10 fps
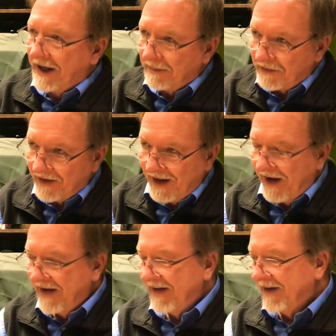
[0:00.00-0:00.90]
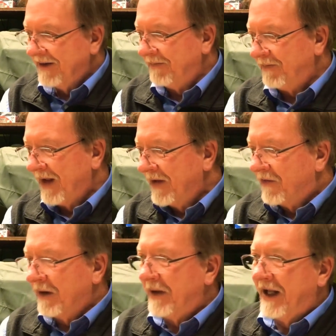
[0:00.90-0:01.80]
James
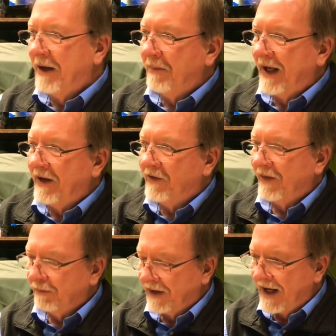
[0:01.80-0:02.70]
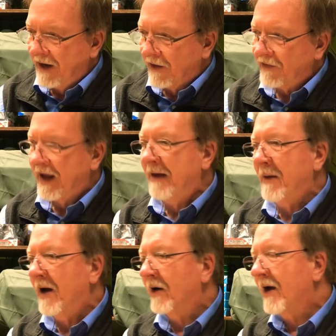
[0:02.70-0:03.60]
and some of the NBA players
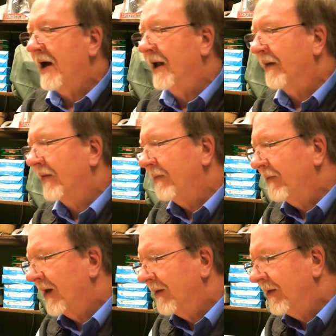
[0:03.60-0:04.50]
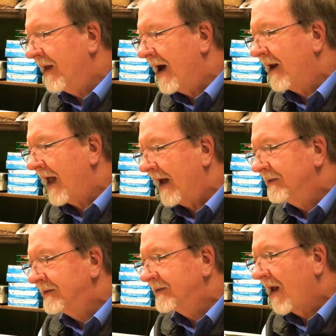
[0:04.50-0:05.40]
came out kind of not
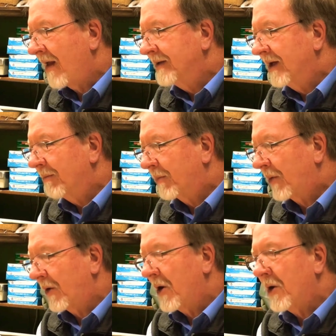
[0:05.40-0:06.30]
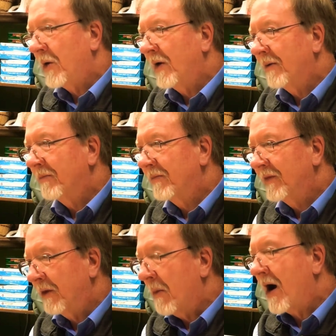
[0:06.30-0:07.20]

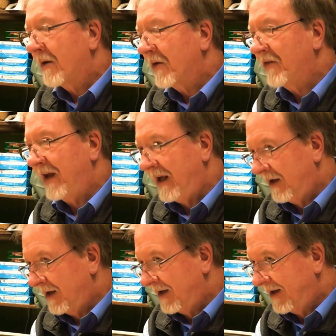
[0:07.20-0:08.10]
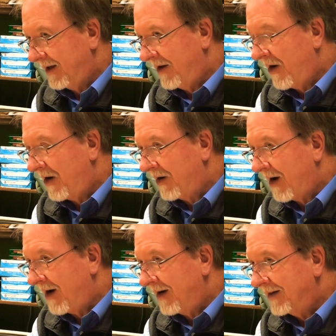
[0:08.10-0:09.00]
pro-democracy in
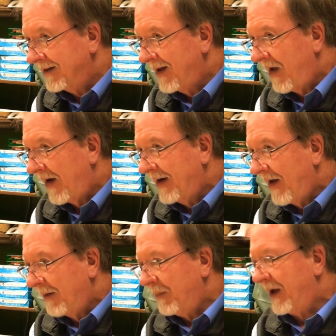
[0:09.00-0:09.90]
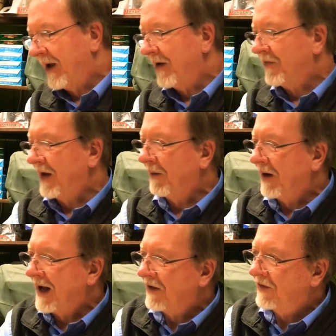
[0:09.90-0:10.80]
Hong Kong because they
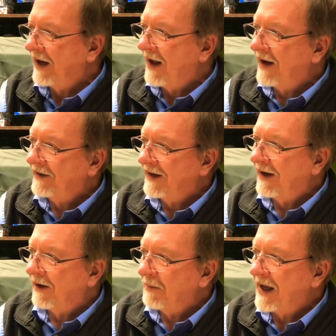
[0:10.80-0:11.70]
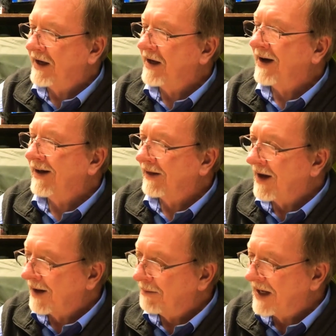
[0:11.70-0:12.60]
were actually, they are making
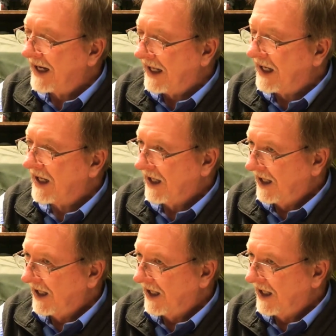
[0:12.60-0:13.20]
a lot of money